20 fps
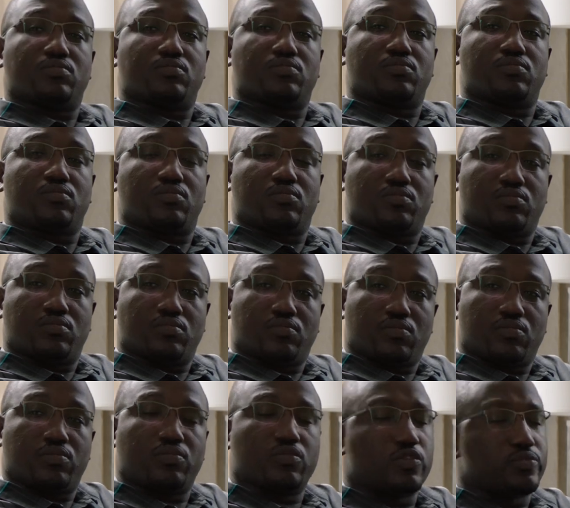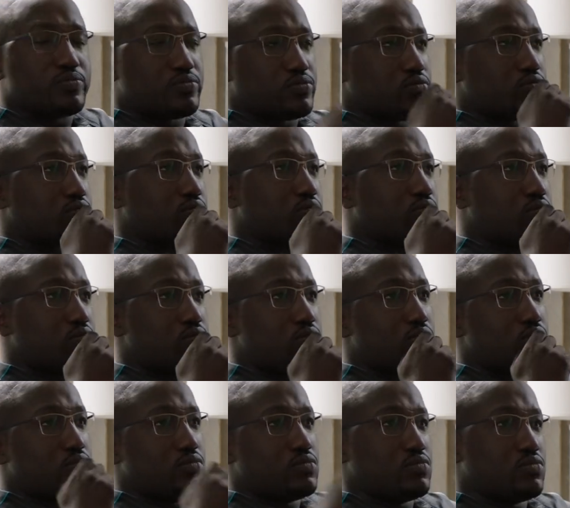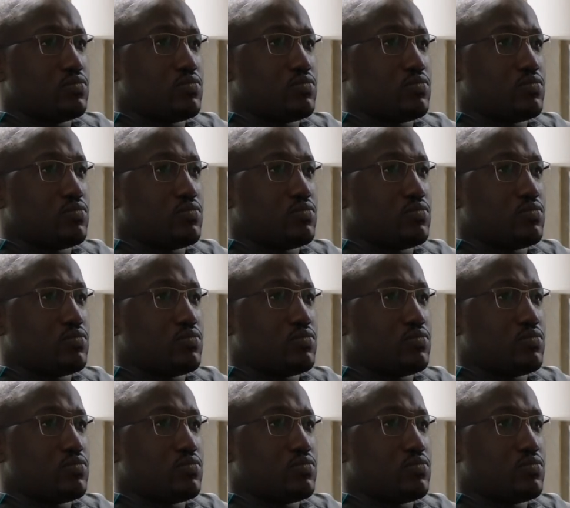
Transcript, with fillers: mean, that's how it works with depression.